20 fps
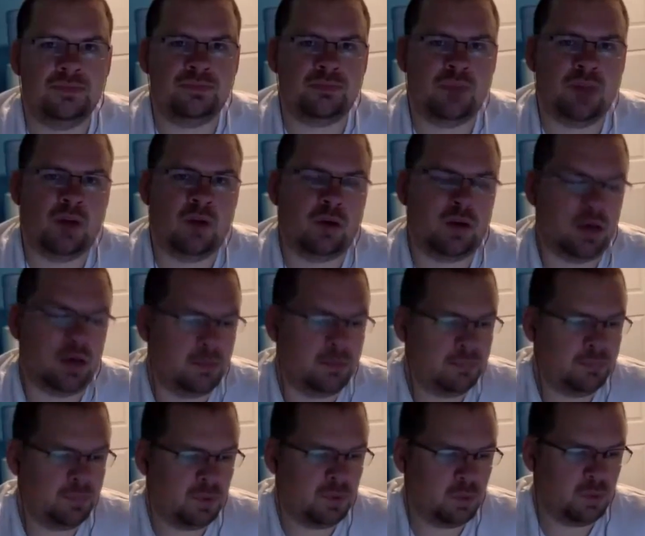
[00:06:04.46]
Okay.
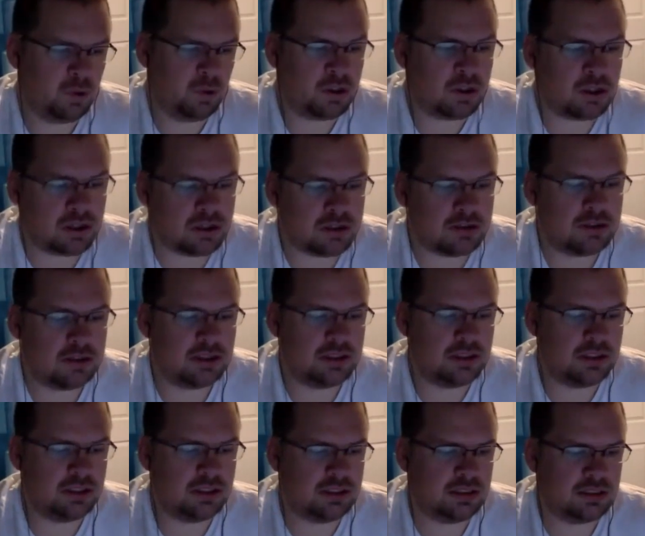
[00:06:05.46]
Well, good,
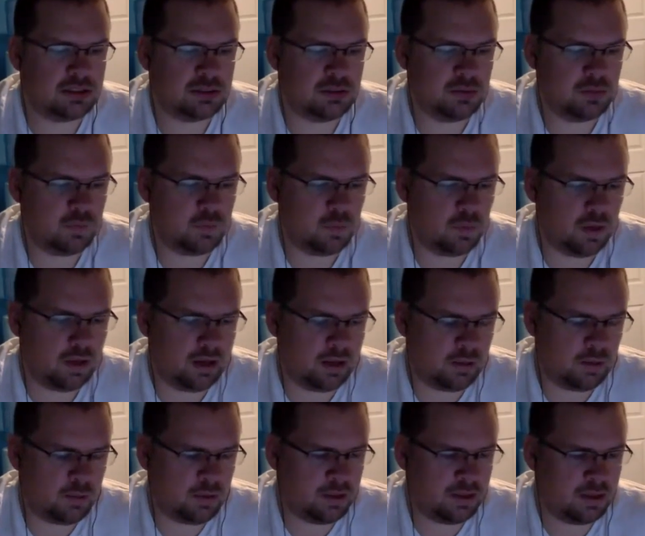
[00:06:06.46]
because I
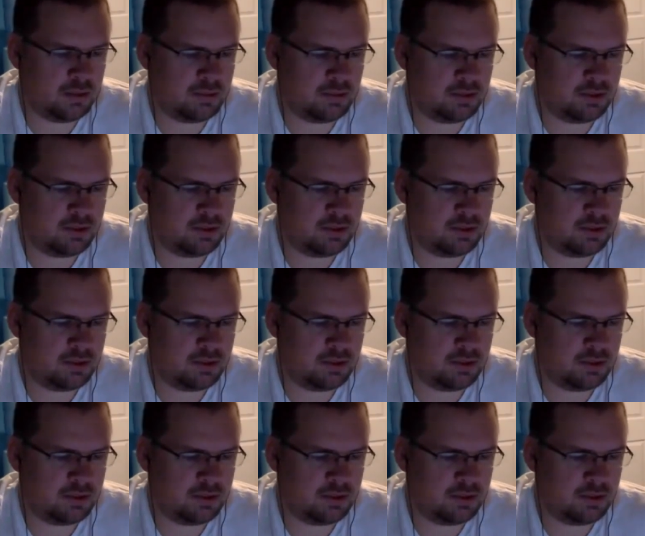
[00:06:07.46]
don't want him to